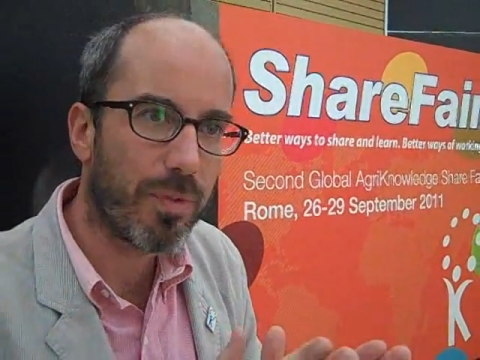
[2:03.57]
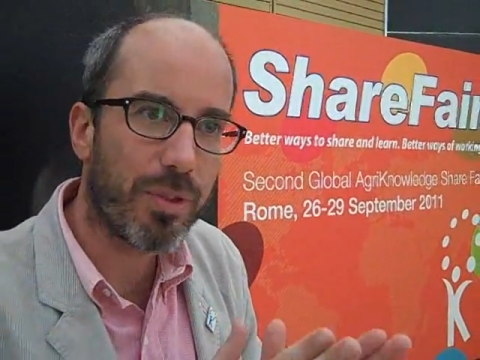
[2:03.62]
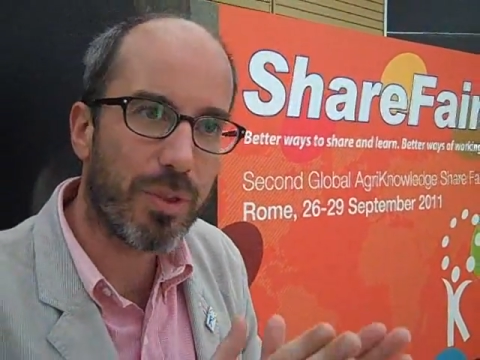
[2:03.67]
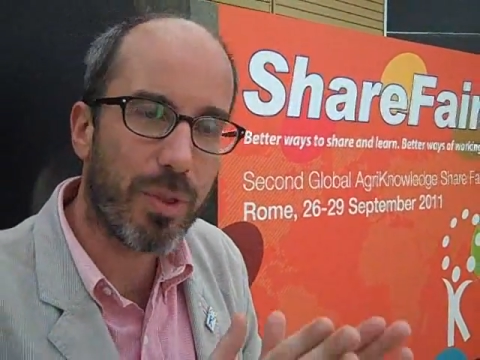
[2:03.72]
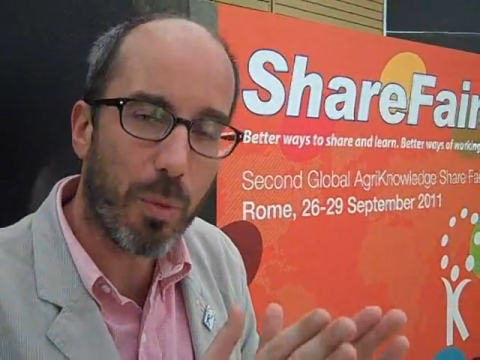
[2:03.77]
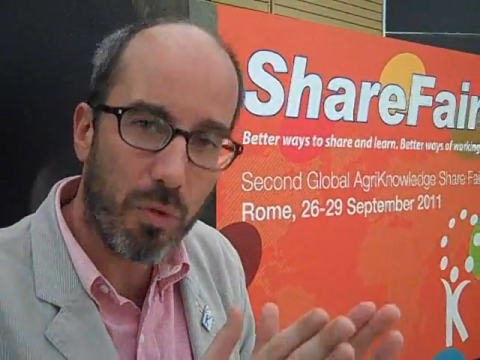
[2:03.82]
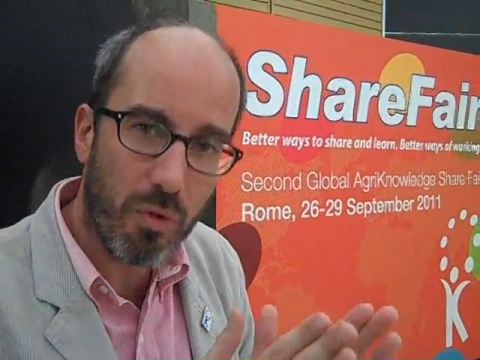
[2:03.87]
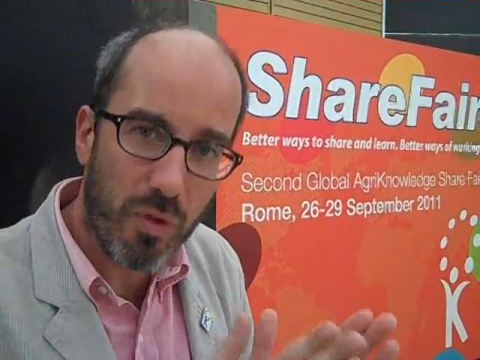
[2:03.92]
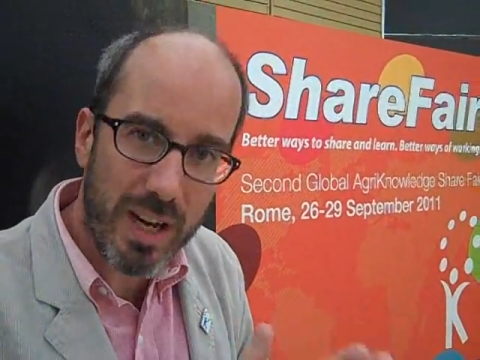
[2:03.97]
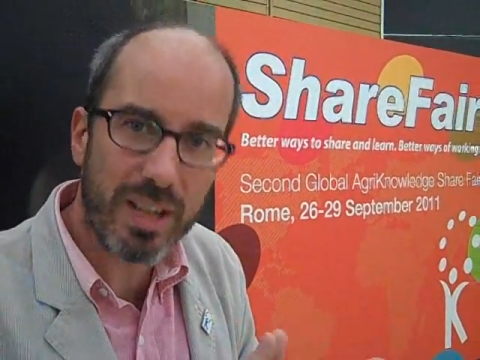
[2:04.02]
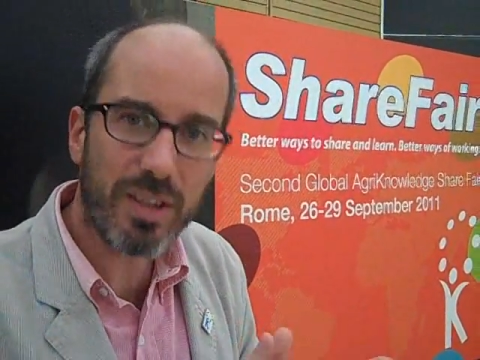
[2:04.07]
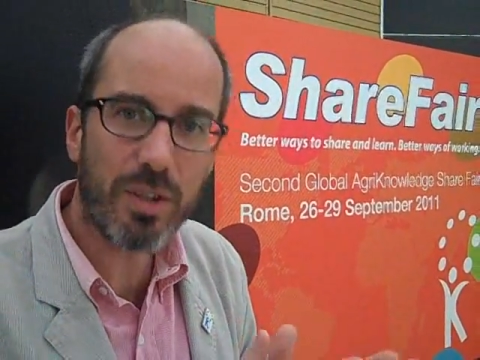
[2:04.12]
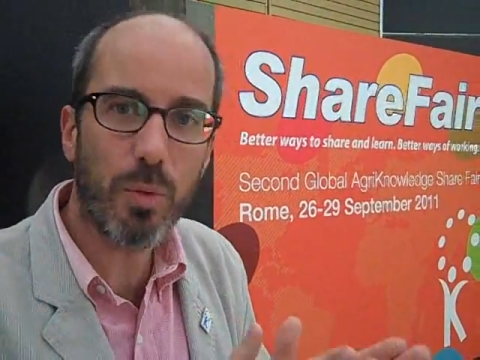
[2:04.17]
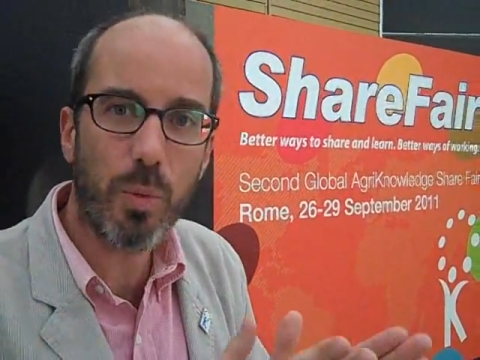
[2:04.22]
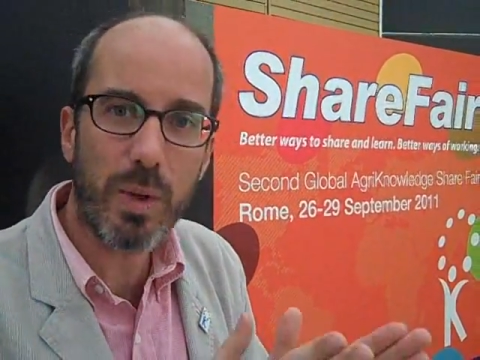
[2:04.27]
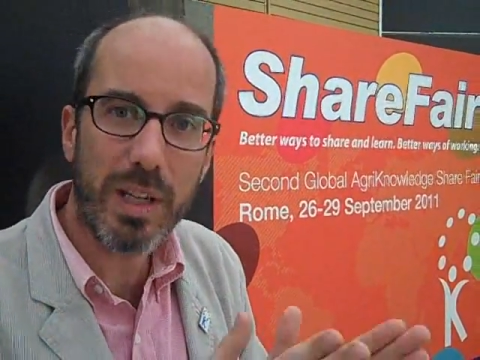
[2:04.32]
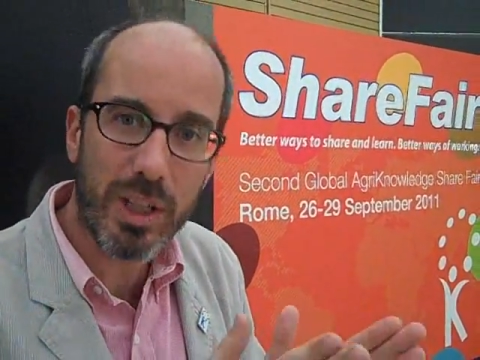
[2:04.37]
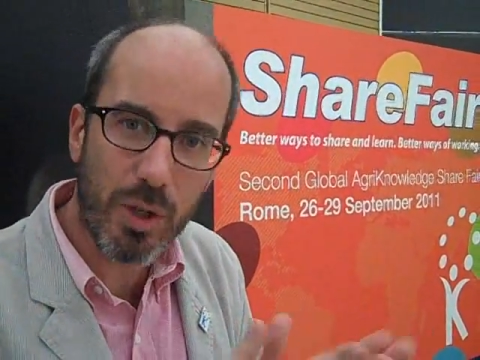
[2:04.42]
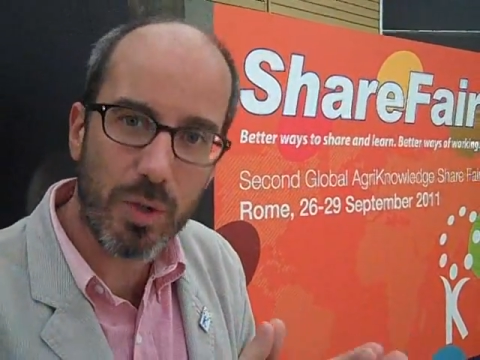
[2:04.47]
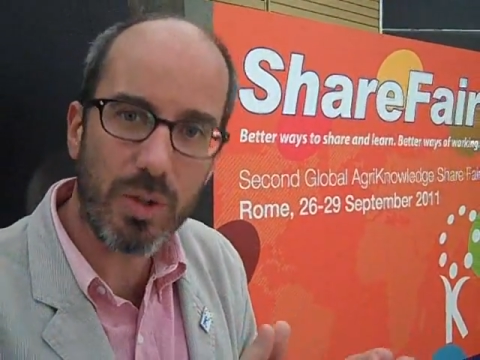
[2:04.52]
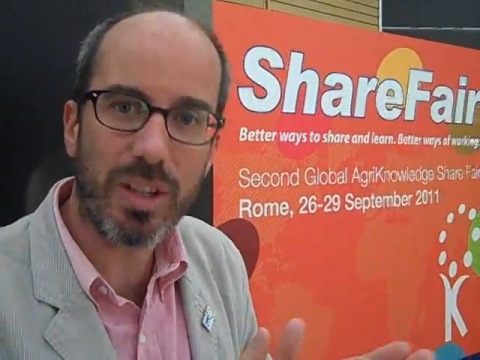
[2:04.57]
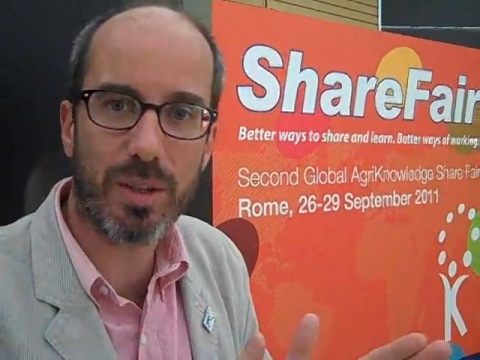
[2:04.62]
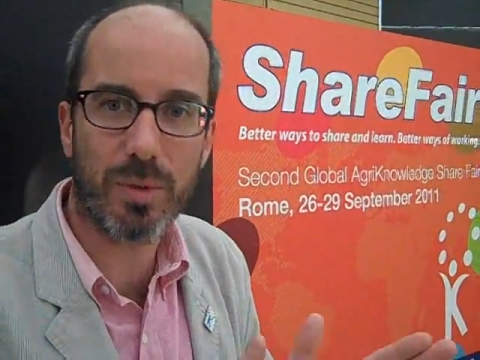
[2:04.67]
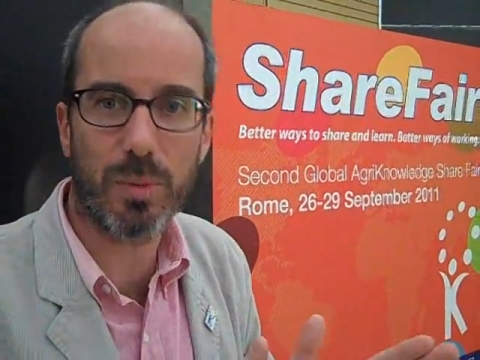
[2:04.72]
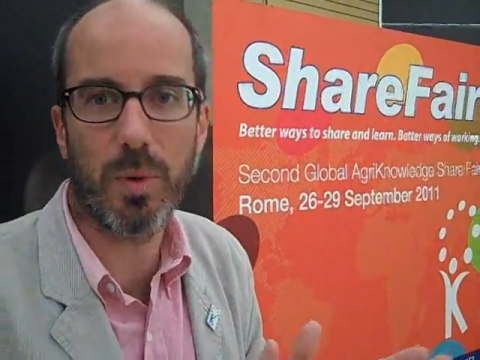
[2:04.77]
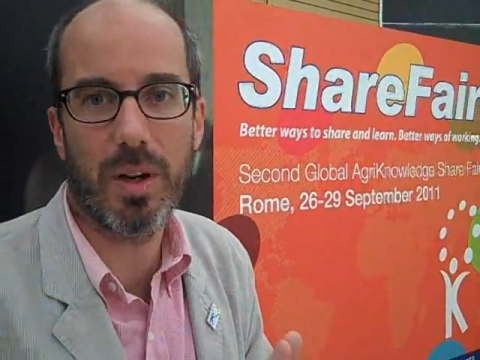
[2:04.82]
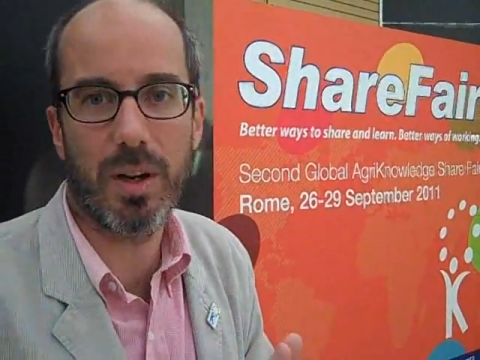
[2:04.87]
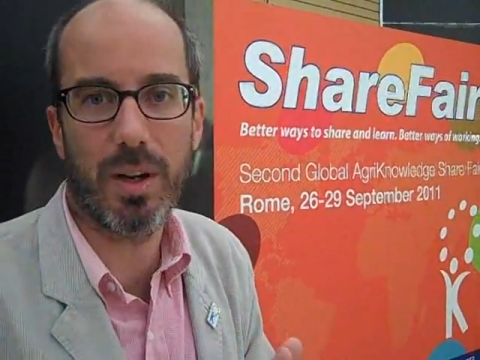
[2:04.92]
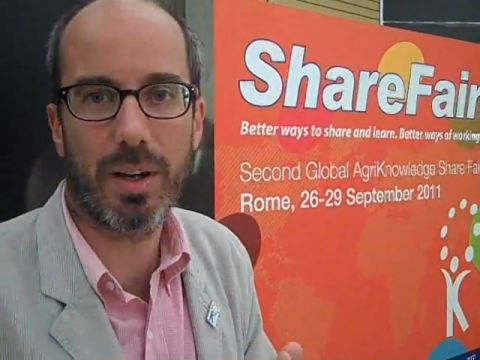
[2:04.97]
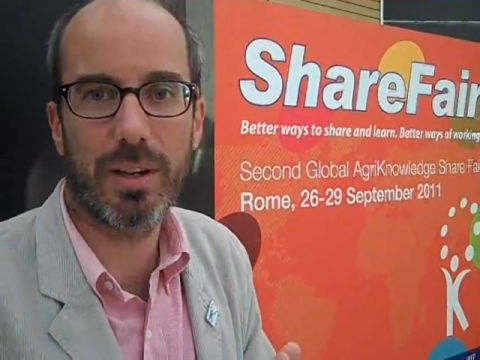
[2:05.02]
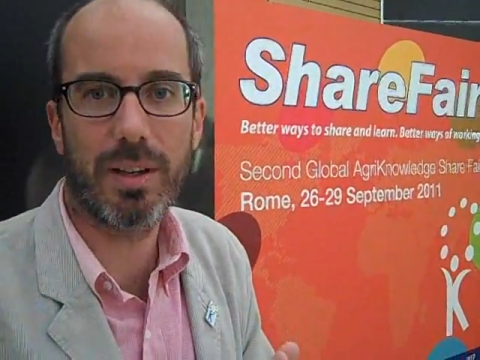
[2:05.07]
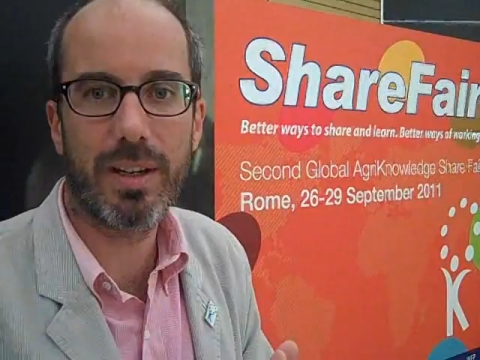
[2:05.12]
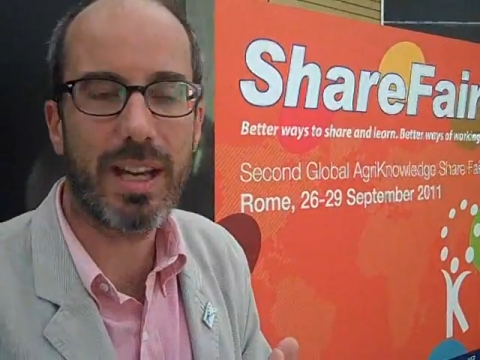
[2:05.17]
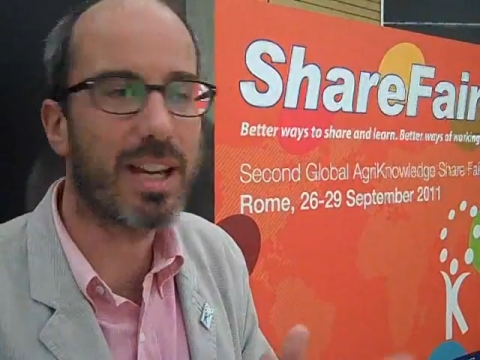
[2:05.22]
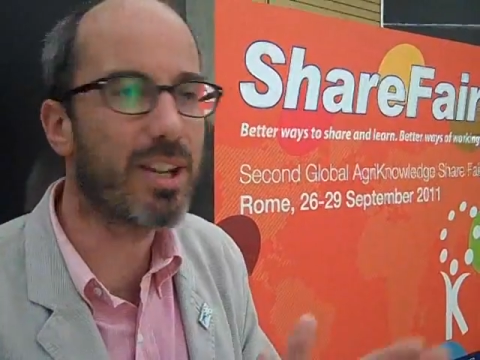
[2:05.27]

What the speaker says: The reason we do this work